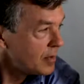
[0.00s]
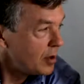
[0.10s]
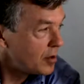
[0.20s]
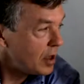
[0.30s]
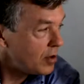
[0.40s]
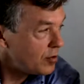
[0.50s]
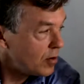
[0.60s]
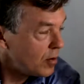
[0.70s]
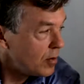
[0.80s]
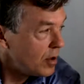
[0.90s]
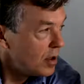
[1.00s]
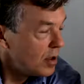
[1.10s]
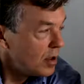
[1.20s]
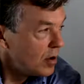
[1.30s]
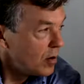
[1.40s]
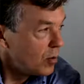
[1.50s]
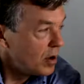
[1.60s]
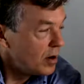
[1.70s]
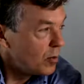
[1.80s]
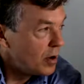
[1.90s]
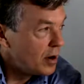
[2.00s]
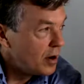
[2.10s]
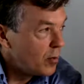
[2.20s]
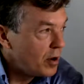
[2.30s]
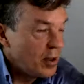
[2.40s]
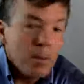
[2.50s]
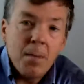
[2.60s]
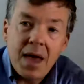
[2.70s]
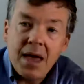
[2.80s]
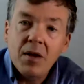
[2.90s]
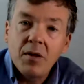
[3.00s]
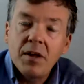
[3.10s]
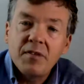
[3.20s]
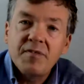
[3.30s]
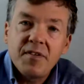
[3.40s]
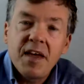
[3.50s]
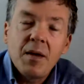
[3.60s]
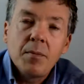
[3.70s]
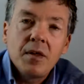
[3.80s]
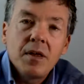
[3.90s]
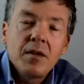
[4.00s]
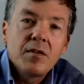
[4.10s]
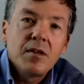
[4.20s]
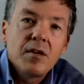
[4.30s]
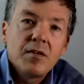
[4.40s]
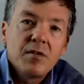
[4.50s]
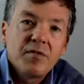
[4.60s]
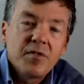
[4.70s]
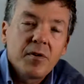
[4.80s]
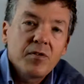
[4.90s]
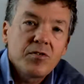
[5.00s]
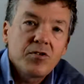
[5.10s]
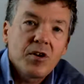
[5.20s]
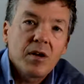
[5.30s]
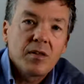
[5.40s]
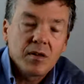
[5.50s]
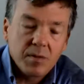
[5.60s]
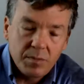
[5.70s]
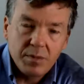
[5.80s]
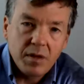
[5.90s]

Okay. So when the male in a family, the first child, the